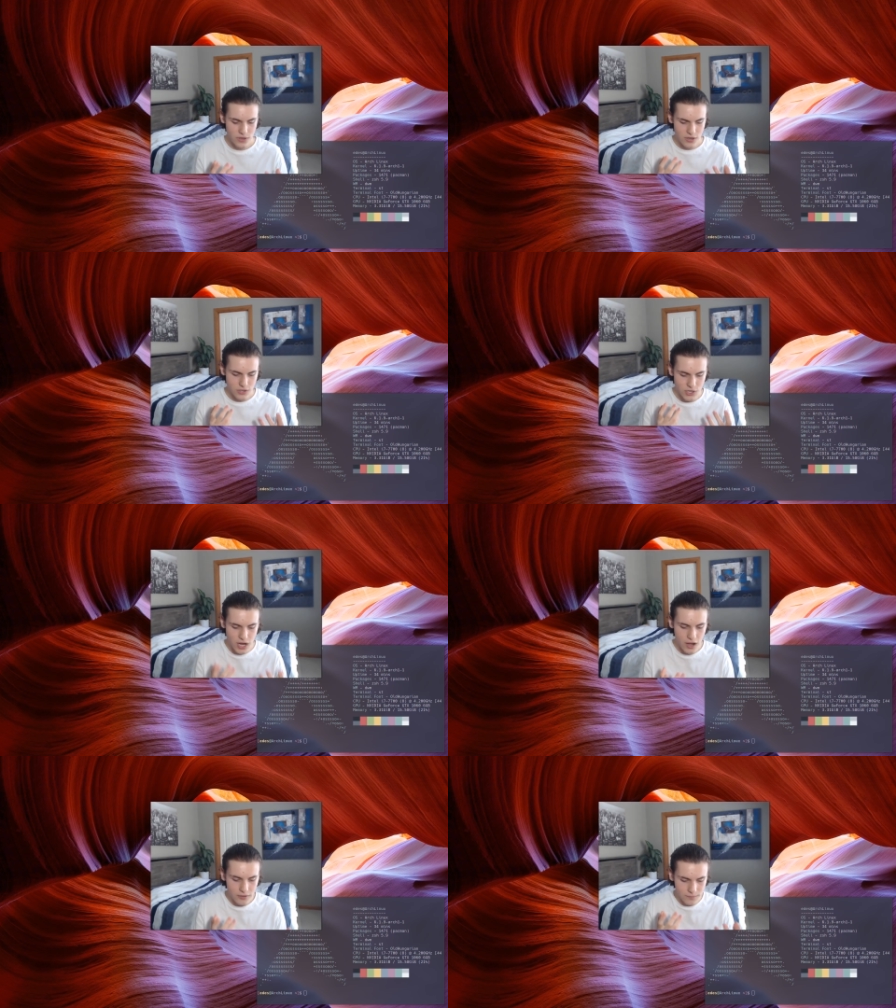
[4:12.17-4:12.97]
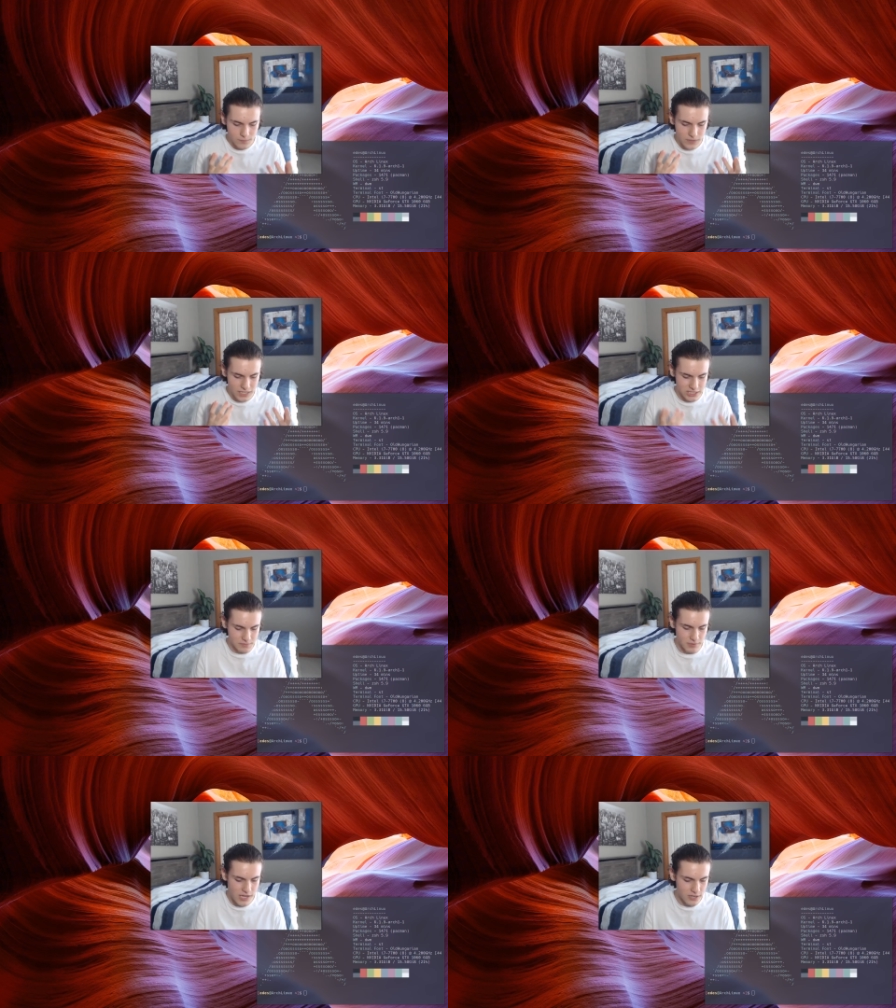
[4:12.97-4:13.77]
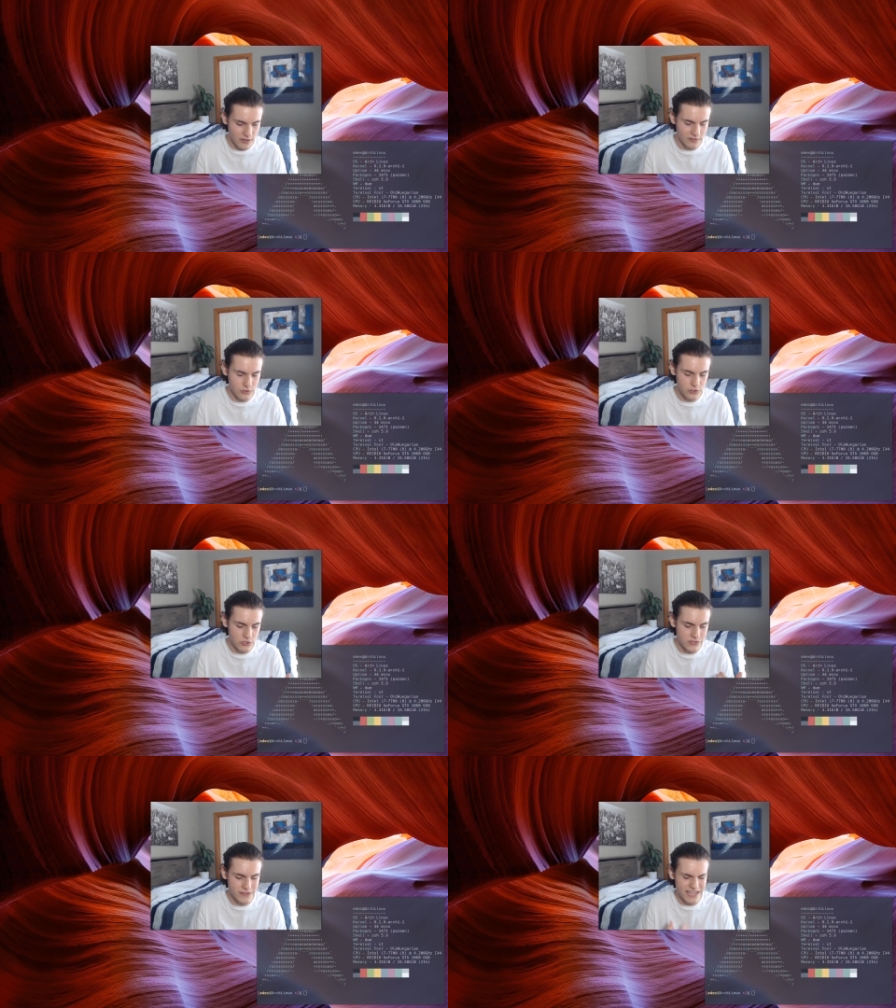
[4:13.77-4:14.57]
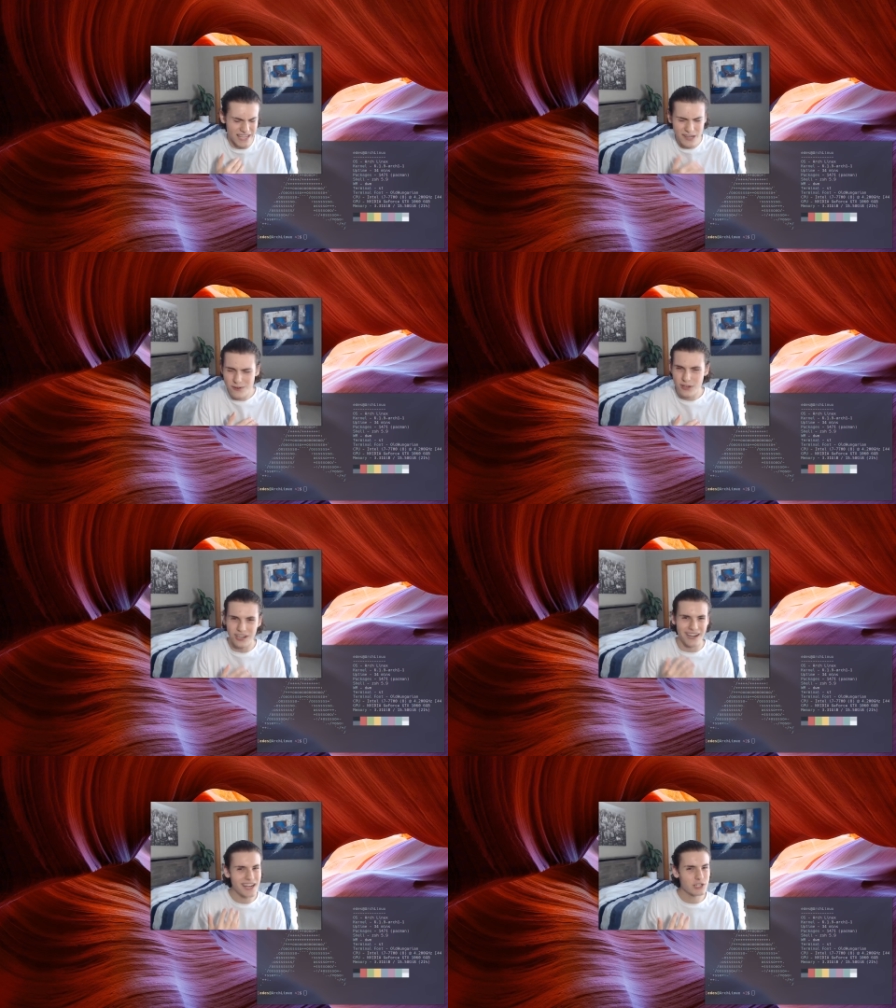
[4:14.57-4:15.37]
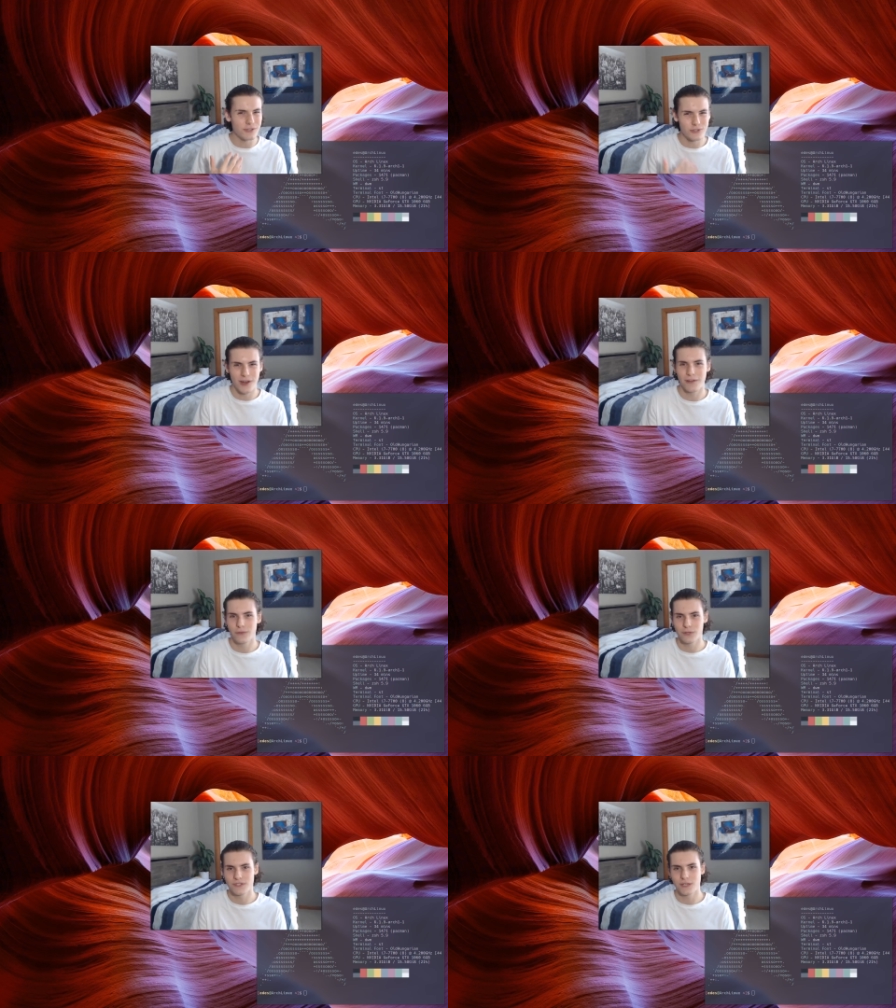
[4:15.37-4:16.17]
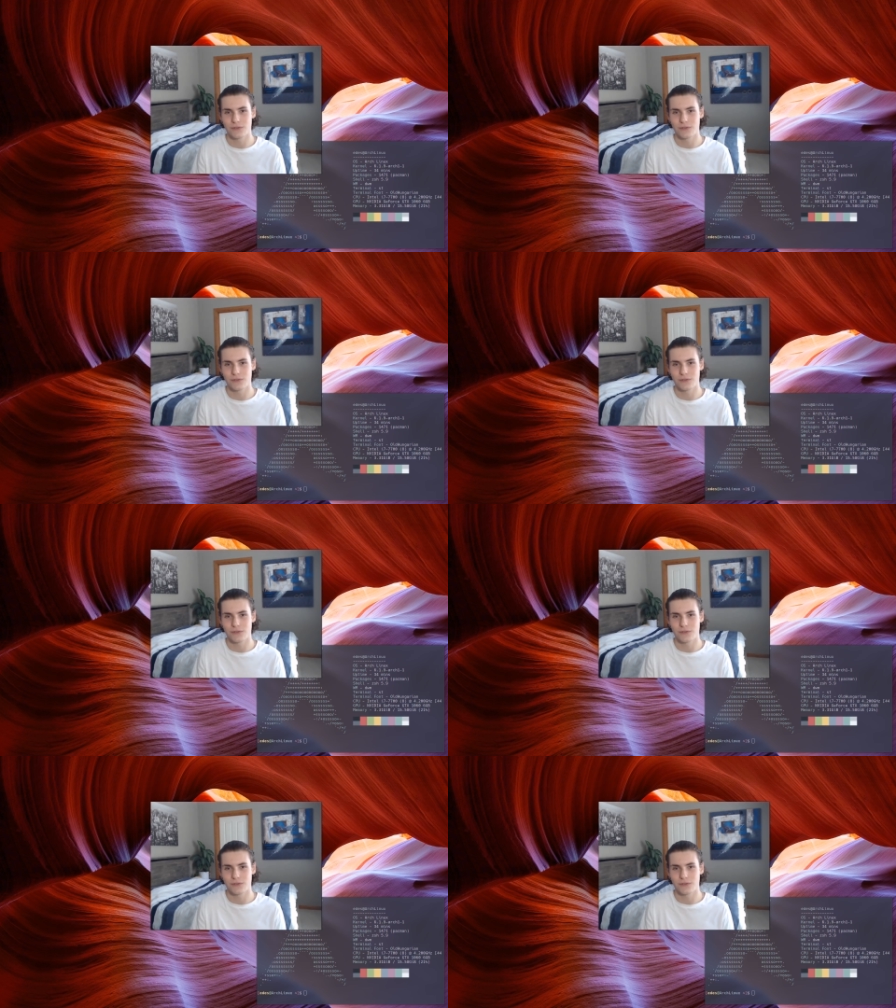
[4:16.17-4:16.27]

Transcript: you can't explain it until you just hear it and actually try it for yourself.